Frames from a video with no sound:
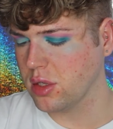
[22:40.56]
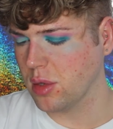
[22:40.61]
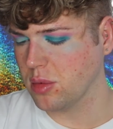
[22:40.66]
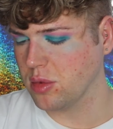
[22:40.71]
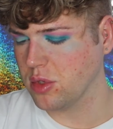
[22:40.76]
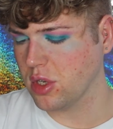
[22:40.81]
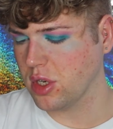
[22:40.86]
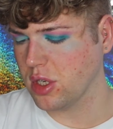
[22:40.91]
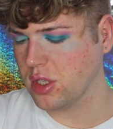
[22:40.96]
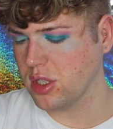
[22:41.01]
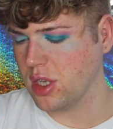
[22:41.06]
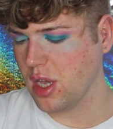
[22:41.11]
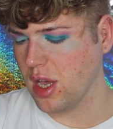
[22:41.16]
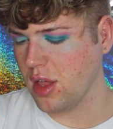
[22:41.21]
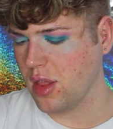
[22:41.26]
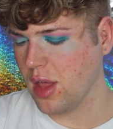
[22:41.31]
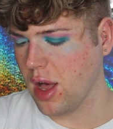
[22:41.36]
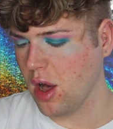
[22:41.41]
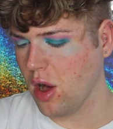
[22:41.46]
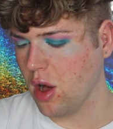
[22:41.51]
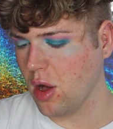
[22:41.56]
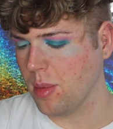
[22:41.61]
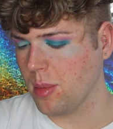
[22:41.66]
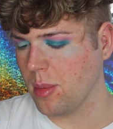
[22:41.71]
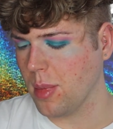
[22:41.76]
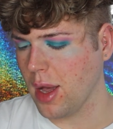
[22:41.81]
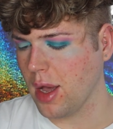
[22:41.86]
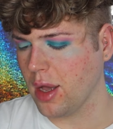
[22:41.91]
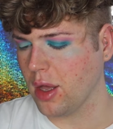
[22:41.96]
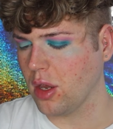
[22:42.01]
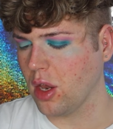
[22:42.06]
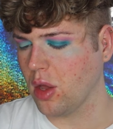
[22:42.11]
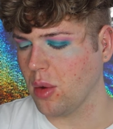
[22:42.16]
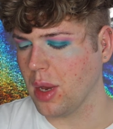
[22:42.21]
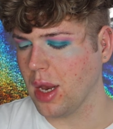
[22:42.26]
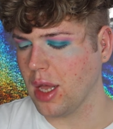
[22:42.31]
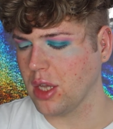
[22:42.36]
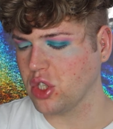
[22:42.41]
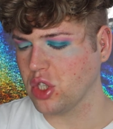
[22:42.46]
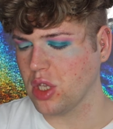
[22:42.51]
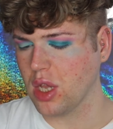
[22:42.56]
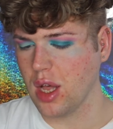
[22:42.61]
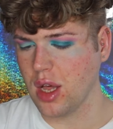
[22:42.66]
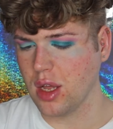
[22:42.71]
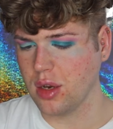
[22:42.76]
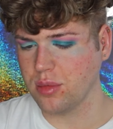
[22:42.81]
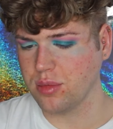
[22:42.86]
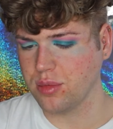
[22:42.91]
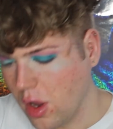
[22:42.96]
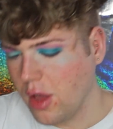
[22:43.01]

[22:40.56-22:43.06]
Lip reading: So I'm just going to take that on my lower lash line.